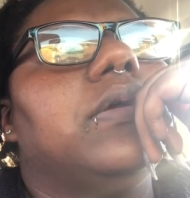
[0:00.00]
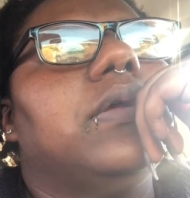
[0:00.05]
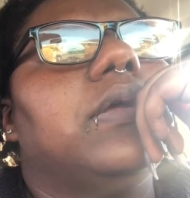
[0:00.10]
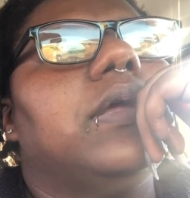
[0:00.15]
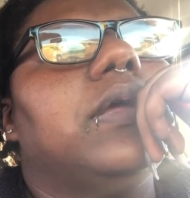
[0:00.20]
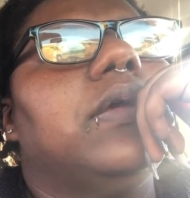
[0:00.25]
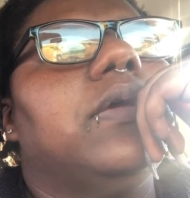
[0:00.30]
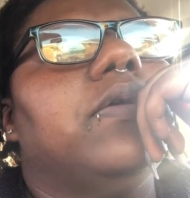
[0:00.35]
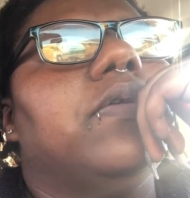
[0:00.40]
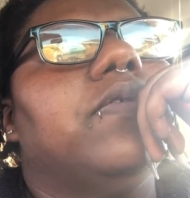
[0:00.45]

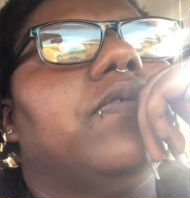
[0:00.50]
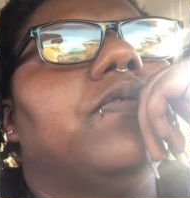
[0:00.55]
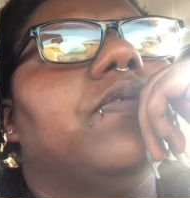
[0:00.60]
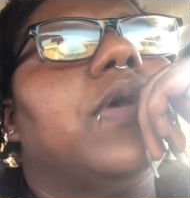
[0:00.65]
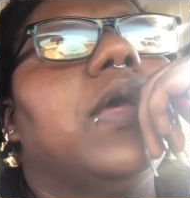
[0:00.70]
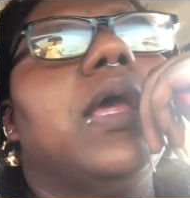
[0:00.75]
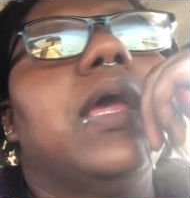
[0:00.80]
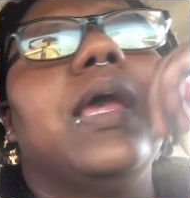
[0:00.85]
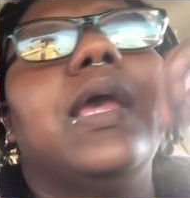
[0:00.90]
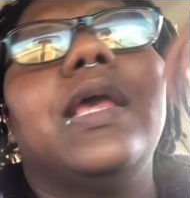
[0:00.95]
if
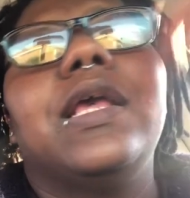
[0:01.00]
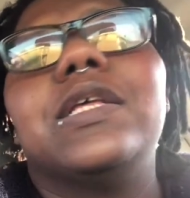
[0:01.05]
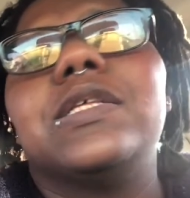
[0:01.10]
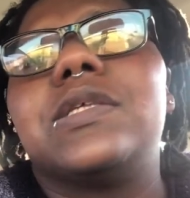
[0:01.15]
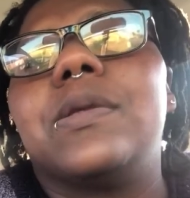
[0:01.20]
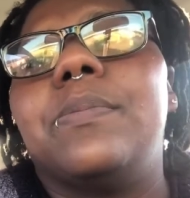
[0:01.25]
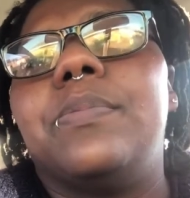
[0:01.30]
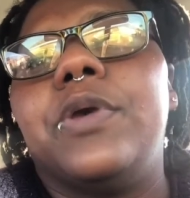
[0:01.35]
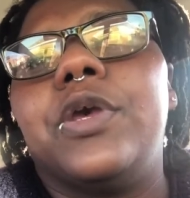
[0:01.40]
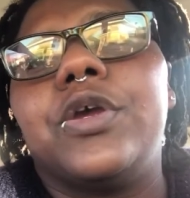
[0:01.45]
it's
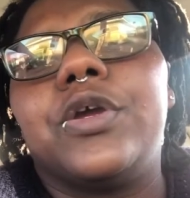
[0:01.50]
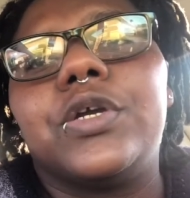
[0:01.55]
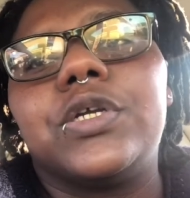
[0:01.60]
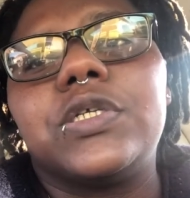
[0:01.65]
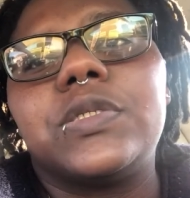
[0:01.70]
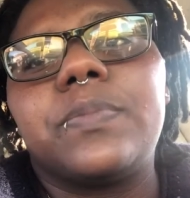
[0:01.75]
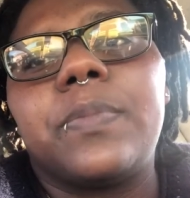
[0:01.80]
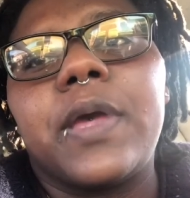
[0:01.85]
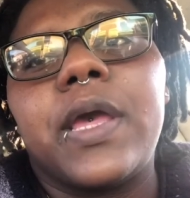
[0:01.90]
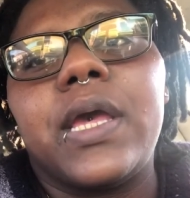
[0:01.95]
a bigger
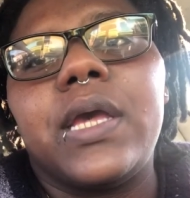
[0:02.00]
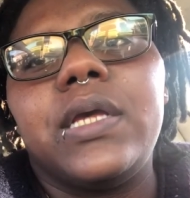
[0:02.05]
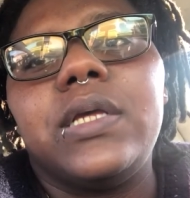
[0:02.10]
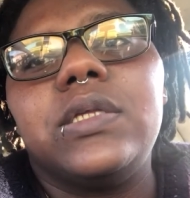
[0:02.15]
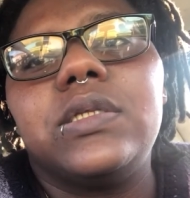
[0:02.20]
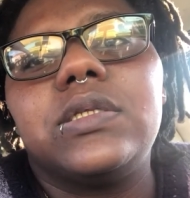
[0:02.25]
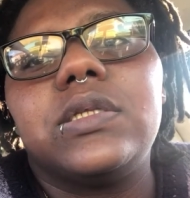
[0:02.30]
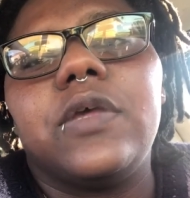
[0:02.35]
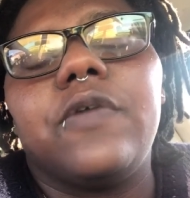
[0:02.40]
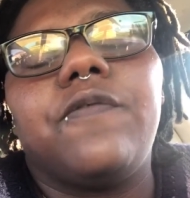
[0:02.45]

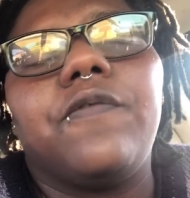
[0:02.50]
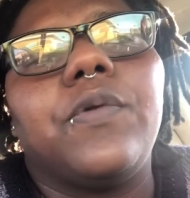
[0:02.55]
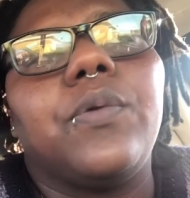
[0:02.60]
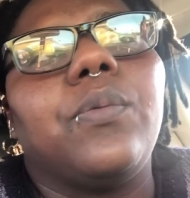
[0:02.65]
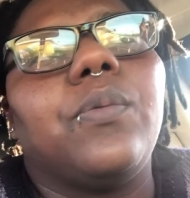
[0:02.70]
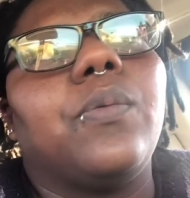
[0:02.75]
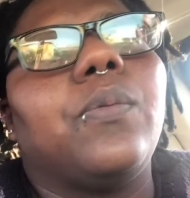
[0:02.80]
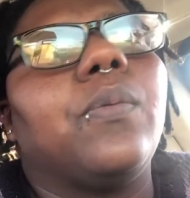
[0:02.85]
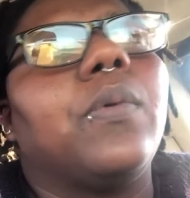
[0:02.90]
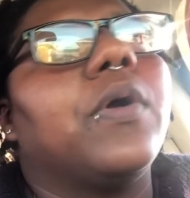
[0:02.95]
space, if it
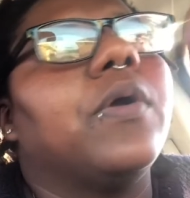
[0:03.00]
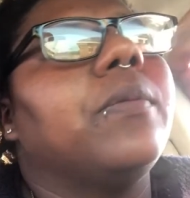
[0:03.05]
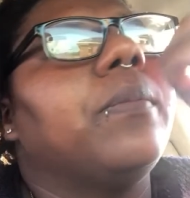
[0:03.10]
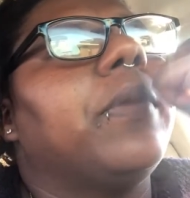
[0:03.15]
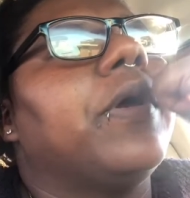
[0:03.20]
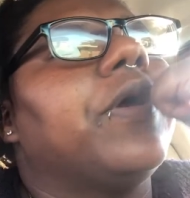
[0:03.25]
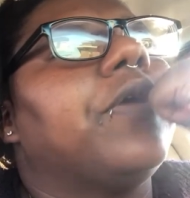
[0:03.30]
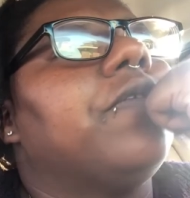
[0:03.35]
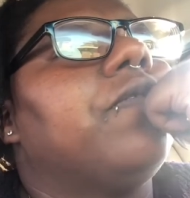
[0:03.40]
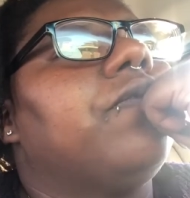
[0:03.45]
would work
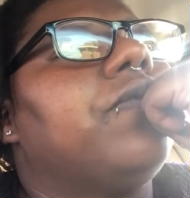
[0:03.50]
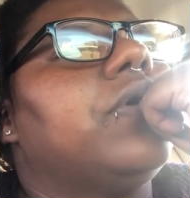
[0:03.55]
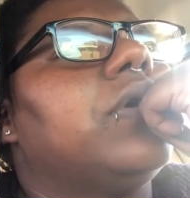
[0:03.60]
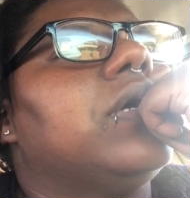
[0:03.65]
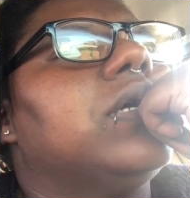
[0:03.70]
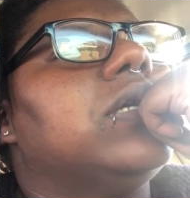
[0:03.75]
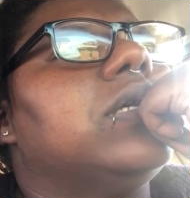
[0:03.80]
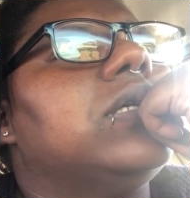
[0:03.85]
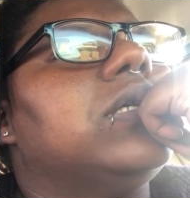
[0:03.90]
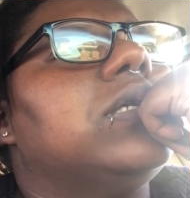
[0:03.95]
better for
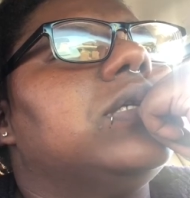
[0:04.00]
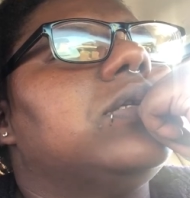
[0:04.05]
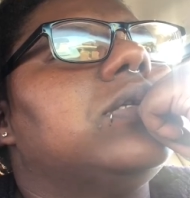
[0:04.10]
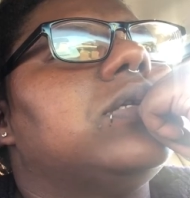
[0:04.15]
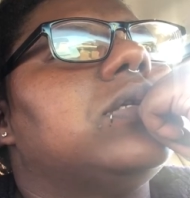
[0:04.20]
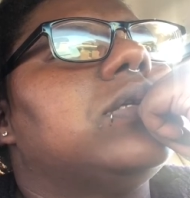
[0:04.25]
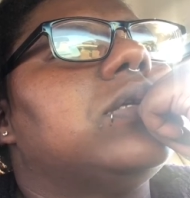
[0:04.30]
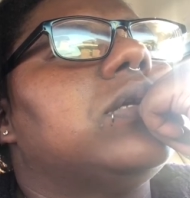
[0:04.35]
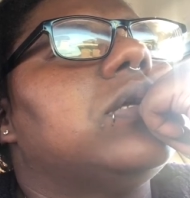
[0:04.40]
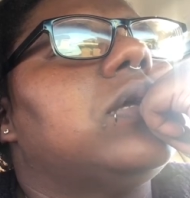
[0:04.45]

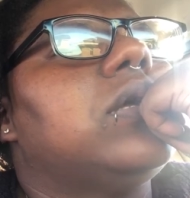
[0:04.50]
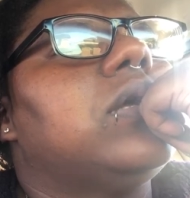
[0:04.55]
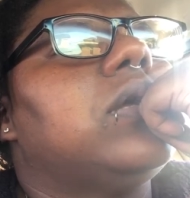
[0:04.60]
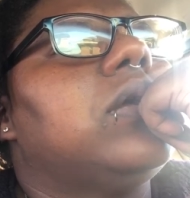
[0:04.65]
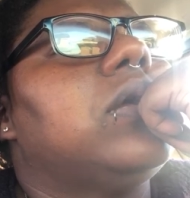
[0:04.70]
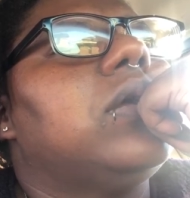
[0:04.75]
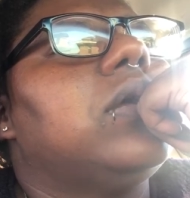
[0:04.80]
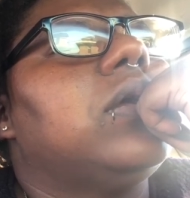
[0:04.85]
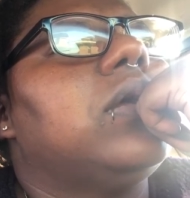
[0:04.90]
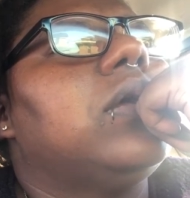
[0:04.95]
us
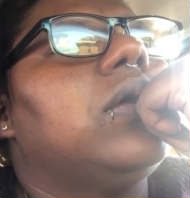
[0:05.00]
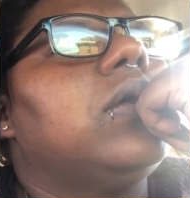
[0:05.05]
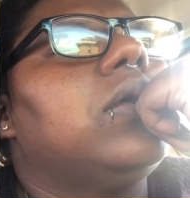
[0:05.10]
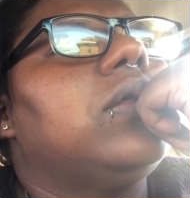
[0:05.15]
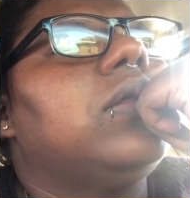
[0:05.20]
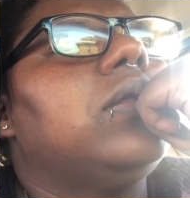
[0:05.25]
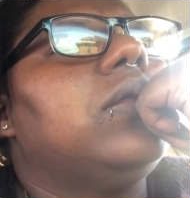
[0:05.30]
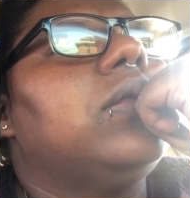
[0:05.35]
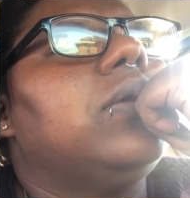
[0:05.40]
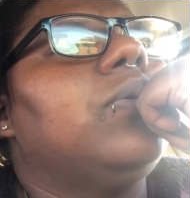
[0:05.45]

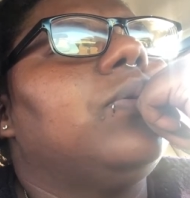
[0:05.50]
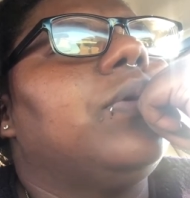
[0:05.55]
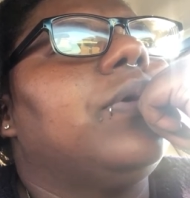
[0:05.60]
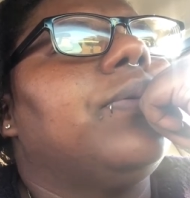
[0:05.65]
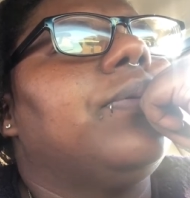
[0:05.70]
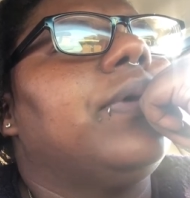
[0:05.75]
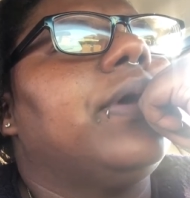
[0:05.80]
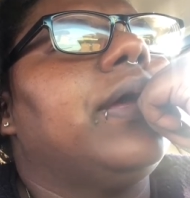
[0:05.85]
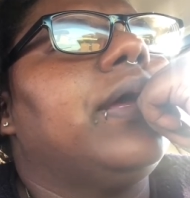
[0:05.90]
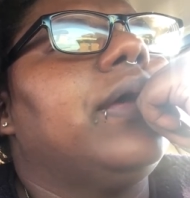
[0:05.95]
than where
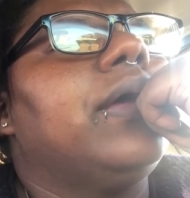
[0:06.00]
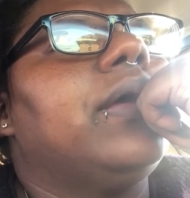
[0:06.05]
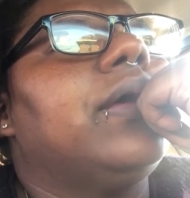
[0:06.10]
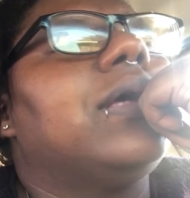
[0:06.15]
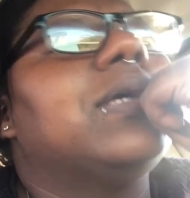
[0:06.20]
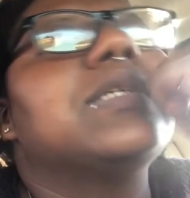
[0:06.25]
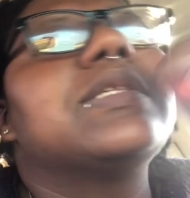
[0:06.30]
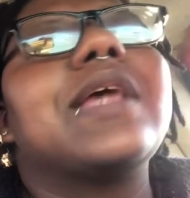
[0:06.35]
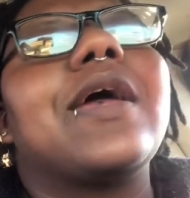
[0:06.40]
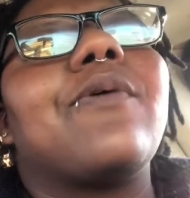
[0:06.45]
we're at.
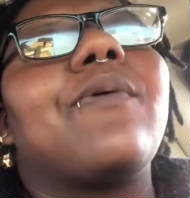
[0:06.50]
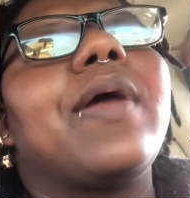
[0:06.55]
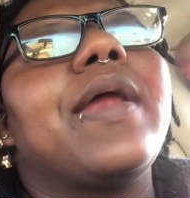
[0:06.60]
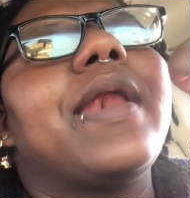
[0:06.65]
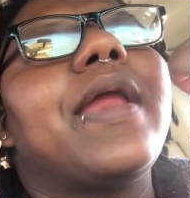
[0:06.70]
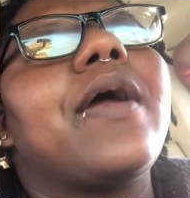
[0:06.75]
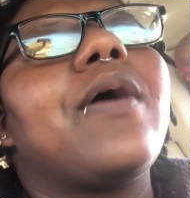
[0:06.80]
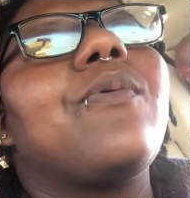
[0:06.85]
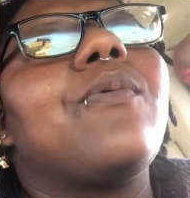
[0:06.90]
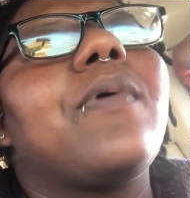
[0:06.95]
Because, like, right
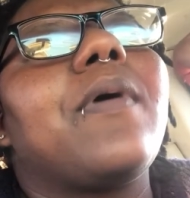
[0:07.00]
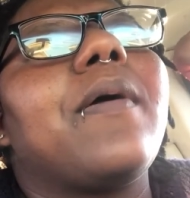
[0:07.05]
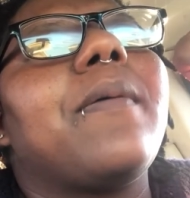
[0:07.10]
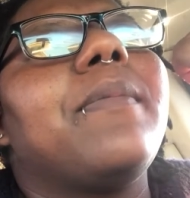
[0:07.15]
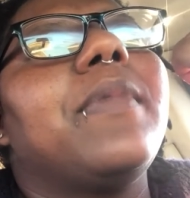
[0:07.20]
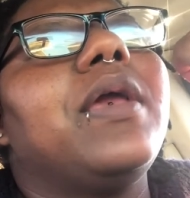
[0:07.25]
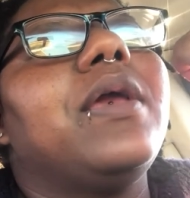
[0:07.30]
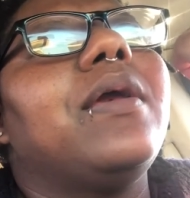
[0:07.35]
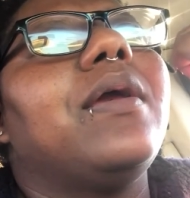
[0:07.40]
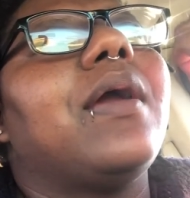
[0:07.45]
now where
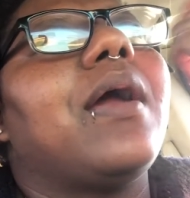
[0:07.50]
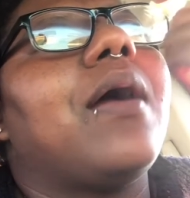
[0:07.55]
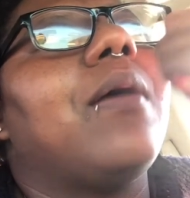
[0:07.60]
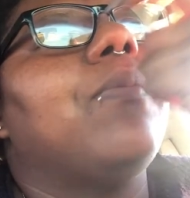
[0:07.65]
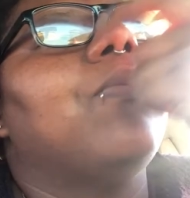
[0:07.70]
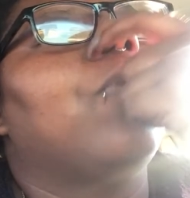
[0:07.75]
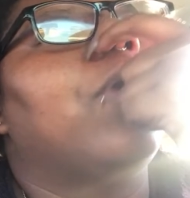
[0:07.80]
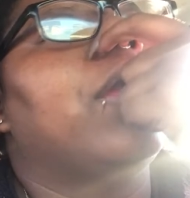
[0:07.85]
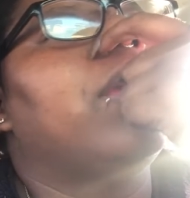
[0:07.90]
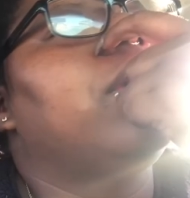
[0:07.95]
I'm at,
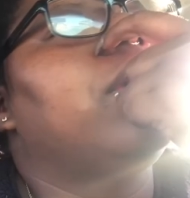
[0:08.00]
I'm right